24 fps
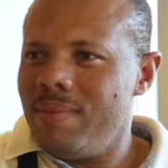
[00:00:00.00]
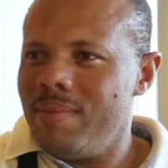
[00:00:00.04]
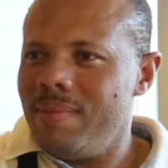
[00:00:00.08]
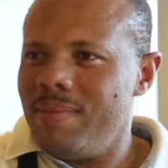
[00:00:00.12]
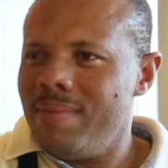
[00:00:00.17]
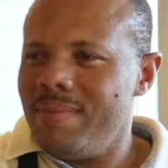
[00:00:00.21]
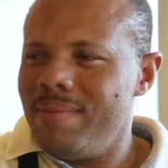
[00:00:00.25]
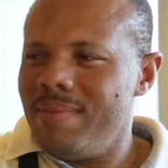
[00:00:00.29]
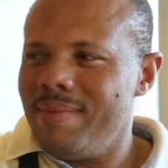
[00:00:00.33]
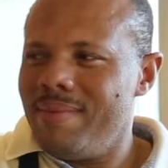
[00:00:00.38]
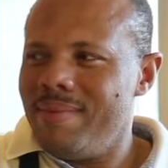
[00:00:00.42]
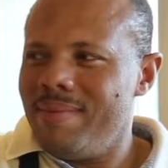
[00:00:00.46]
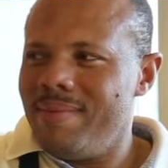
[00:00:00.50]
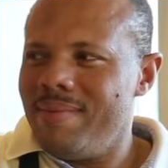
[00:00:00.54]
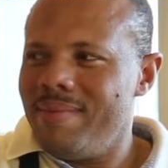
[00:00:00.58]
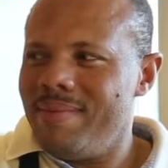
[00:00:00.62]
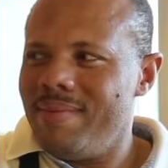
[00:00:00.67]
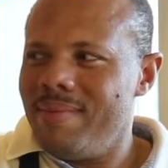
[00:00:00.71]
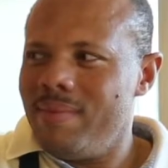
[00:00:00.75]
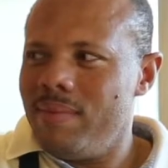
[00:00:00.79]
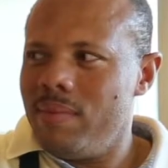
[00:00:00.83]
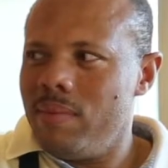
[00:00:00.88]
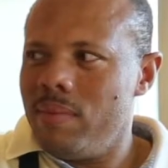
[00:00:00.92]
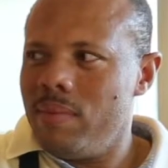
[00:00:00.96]

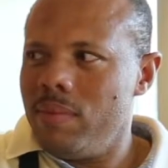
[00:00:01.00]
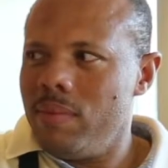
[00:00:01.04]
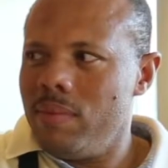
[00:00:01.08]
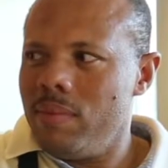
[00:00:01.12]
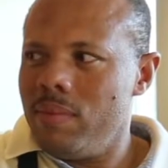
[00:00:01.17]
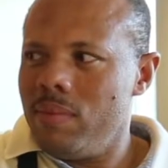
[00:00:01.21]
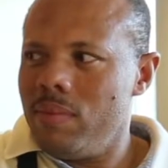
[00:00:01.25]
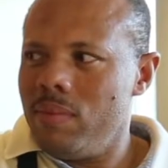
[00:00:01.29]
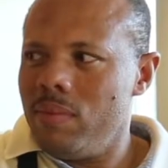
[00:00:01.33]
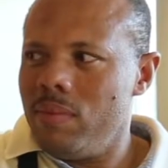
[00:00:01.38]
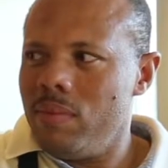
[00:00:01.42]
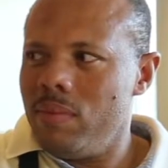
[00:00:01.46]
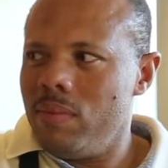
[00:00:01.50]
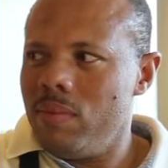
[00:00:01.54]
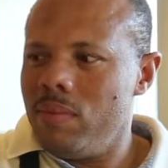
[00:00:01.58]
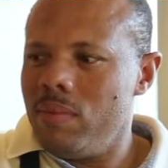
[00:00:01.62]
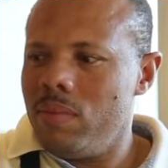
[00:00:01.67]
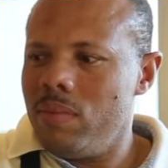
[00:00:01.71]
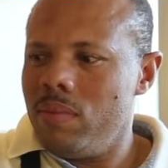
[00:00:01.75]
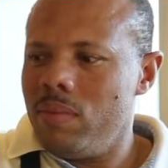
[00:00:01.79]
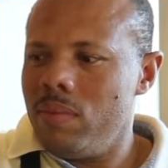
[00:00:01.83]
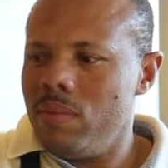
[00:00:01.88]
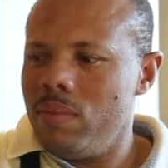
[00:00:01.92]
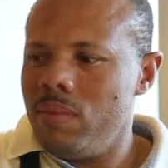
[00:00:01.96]

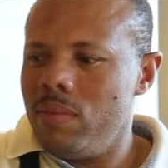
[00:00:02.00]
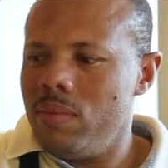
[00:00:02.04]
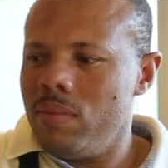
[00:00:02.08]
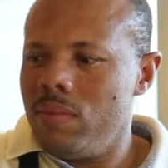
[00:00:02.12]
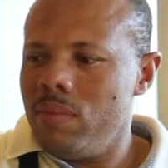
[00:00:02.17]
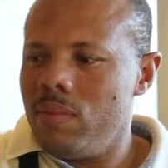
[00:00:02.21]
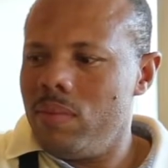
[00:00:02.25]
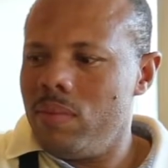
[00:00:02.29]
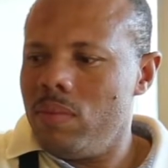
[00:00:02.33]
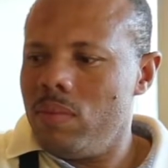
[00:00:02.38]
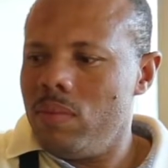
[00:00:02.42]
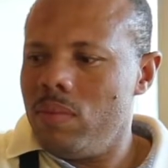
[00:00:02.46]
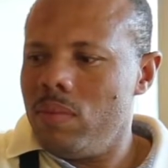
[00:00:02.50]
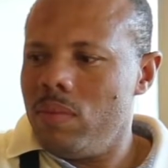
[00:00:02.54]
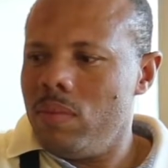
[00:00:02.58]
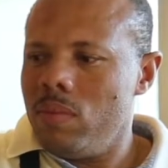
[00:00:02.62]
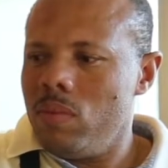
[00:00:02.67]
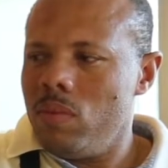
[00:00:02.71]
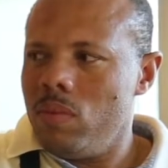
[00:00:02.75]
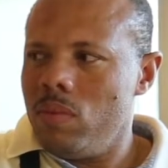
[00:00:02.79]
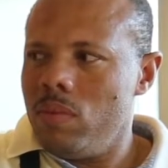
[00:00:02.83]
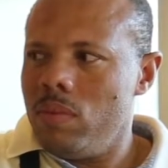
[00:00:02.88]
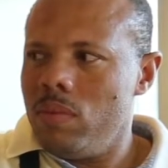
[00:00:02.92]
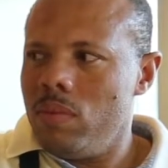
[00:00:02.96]

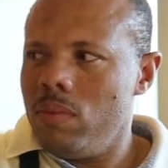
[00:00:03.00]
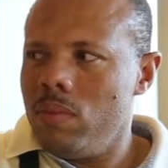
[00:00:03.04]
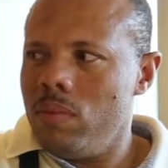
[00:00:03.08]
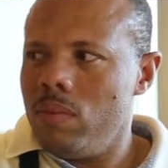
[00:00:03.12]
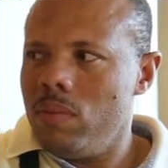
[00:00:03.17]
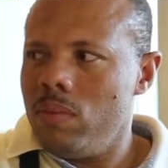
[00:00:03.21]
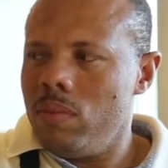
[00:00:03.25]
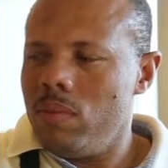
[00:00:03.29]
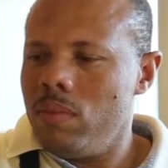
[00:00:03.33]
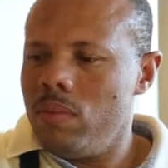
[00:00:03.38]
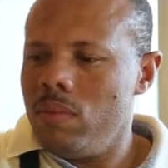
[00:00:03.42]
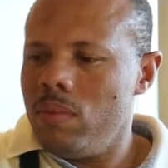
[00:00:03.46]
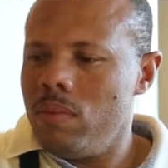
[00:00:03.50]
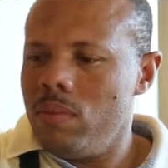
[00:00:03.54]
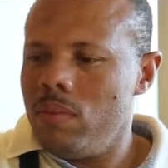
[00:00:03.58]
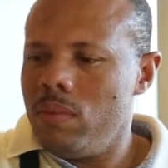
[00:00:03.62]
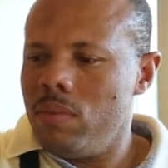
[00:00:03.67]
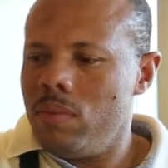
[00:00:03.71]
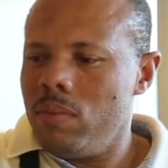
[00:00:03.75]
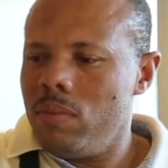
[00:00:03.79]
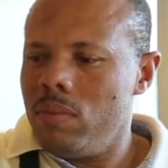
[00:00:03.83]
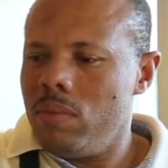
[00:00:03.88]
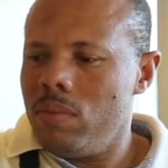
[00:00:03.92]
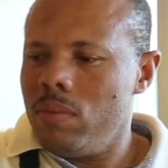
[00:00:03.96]

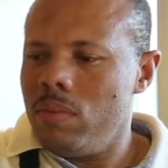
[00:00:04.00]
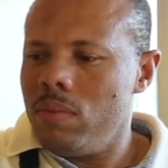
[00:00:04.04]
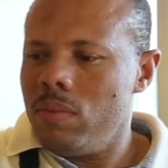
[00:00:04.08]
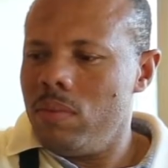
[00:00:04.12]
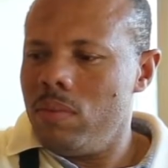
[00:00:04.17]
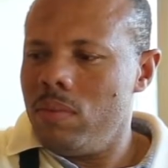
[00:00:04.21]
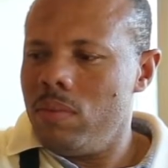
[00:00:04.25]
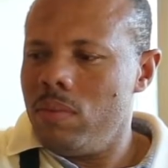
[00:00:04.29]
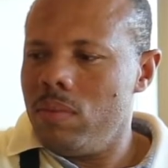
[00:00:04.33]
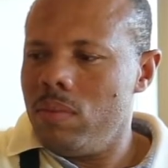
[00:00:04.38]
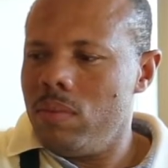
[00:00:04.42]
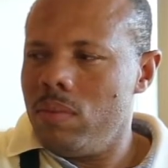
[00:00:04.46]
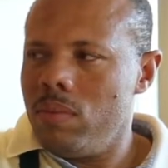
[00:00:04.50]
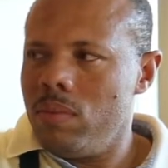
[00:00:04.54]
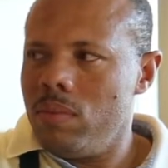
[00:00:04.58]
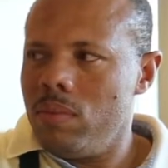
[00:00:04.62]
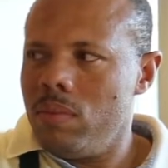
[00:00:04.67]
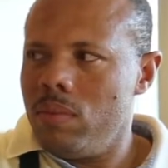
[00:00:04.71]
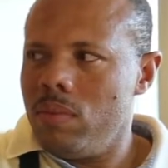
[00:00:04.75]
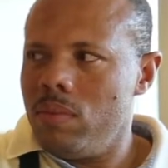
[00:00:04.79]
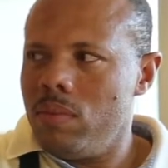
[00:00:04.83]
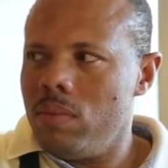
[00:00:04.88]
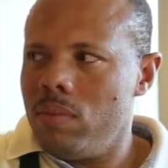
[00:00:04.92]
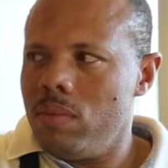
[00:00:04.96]

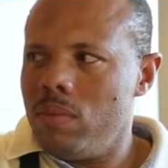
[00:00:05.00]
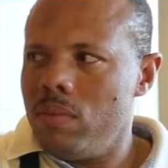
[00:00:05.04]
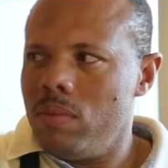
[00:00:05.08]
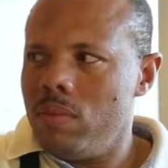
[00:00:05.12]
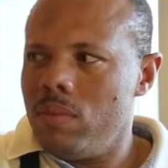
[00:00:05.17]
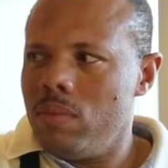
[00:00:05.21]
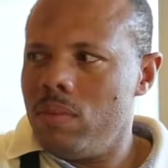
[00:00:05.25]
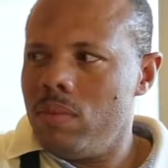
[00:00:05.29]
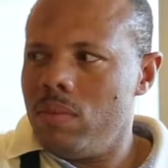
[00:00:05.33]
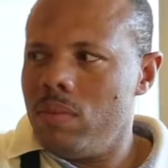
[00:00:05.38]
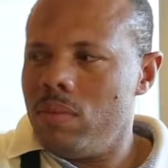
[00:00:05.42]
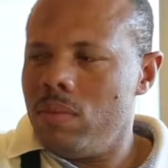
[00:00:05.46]
This person isn't speaking.